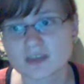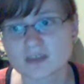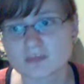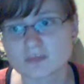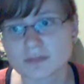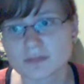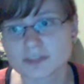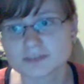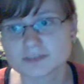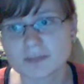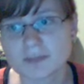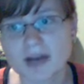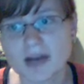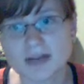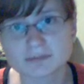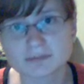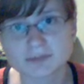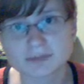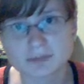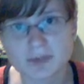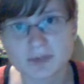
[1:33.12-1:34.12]

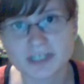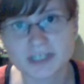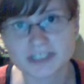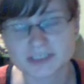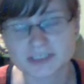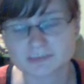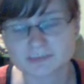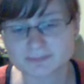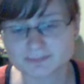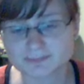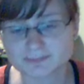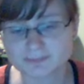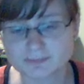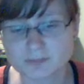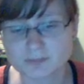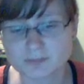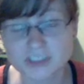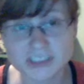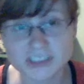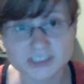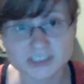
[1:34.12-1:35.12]
postpartum depression,
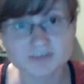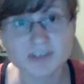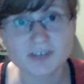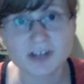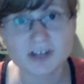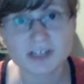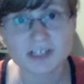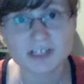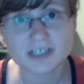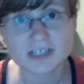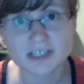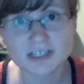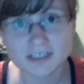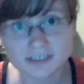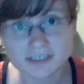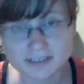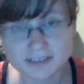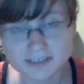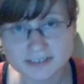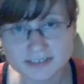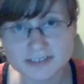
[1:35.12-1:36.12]
which is a very
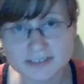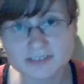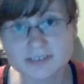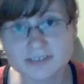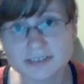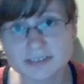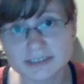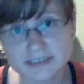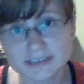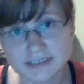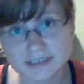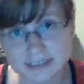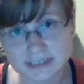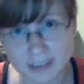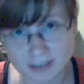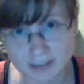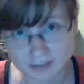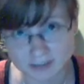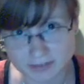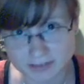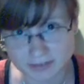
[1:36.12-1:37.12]
serious
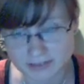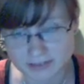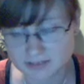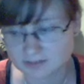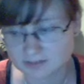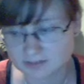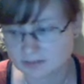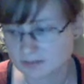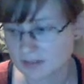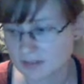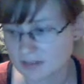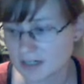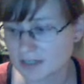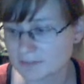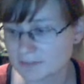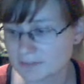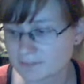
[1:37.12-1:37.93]
illness, right?